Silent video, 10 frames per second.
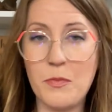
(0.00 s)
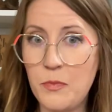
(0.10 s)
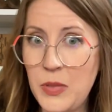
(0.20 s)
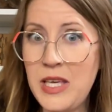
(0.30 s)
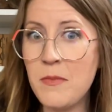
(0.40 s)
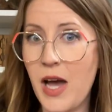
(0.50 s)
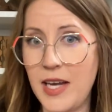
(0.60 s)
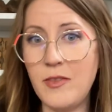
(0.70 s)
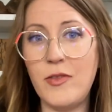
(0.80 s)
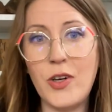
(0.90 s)
Be
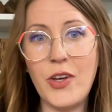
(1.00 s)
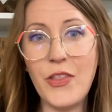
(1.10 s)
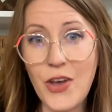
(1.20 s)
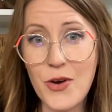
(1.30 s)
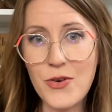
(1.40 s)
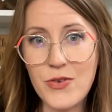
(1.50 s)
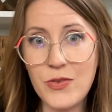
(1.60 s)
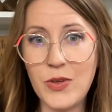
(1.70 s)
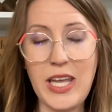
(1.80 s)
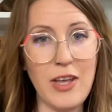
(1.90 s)
mindful though,
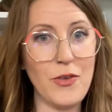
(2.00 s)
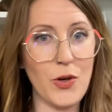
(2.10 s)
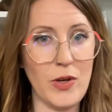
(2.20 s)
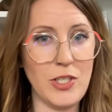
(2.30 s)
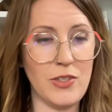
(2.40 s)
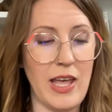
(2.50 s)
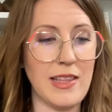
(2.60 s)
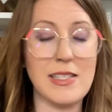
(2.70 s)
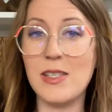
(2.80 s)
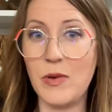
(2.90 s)
if you're going to do that.
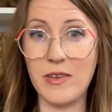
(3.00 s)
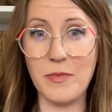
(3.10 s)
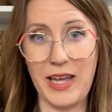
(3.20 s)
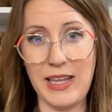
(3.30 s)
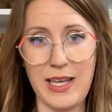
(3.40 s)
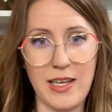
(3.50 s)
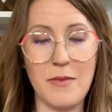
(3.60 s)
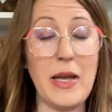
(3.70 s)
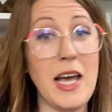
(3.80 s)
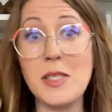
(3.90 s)
This is one of my
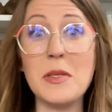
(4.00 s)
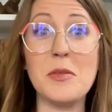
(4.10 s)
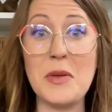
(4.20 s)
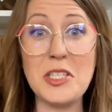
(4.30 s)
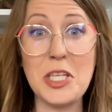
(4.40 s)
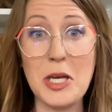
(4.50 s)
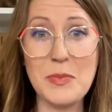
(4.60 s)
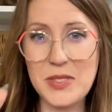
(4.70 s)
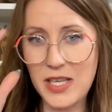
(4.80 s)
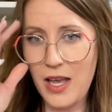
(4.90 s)
husband's big
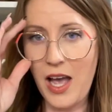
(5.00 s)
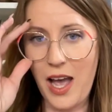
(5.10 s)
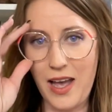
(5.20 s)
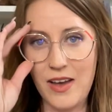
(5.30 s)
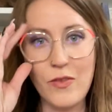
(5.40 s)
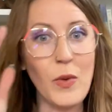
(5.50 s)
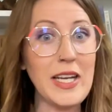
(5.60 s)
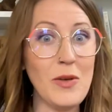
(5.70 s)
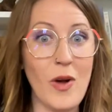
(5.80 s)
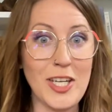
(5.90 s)
tips. What
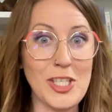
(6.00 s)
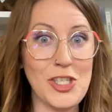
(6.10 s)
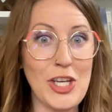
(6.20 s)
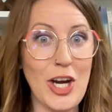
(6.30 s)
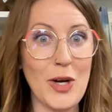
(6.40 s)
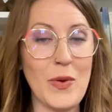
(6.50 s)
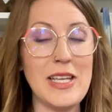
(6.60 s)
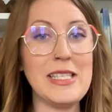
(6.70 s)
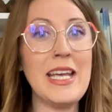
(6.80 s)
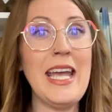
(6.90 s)
he wanted to share
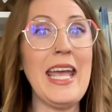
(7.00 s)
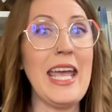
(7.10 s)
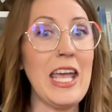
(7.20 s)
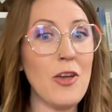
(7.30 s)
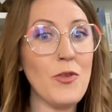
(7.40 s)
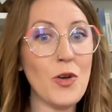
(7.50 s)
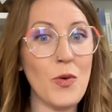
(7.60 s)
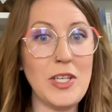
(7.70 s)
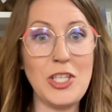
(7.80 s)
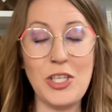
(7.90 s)
was, if you're
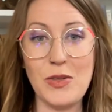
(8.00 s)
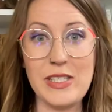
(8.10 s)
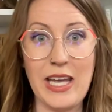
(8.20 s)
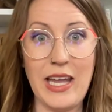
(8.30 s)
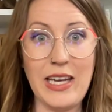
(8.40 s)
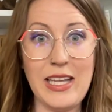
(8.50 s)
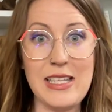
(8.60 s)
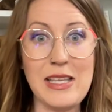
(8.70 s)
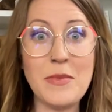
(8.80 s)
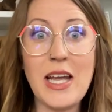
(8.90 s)
going to use it,
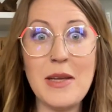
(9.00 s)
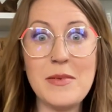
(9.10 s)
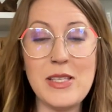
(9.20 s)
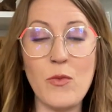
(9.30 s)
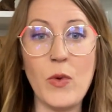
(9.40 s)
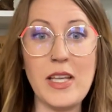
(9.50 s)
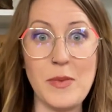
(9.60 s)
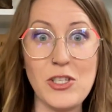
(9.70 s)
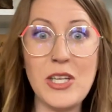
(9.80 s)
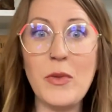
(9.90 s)
sometimes,
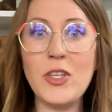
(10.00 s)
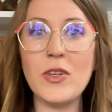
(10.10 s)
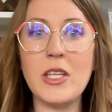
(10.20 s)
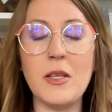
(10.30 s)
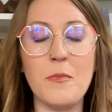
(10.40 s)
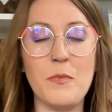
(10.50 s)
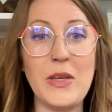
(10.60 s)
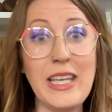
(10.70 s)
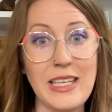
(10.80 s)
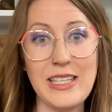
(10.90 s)
especially when you're in the
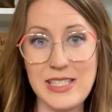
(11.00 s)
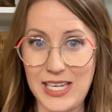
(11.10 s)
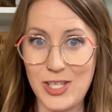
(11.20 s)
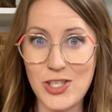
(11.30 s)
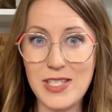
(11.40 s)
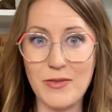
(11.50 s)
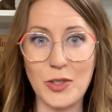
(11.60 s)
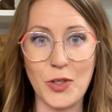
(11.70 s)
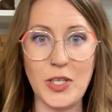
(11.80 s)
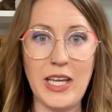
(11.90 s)
beginning stages of
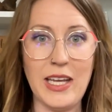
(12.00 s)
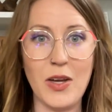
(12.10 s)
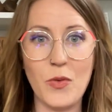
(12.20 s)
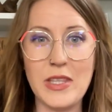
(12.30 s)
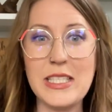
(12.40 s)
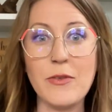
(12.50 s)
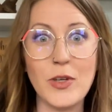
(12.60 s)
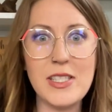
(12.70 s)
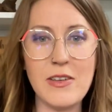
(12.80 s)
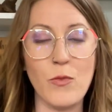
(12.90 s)
learning the
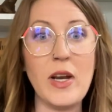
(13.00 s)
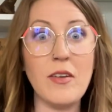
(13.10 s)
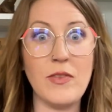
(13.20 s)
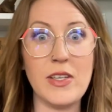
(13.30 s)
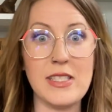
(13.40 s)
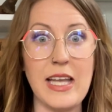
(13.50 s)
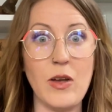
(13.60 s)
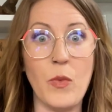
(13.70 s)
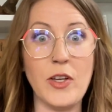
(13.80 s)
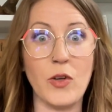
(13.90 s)
difference of what it feels like
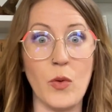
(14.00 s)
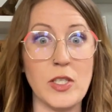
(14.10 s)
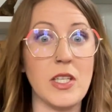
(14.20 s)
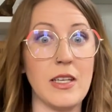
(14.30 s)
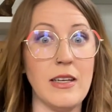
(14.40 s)
when you're going to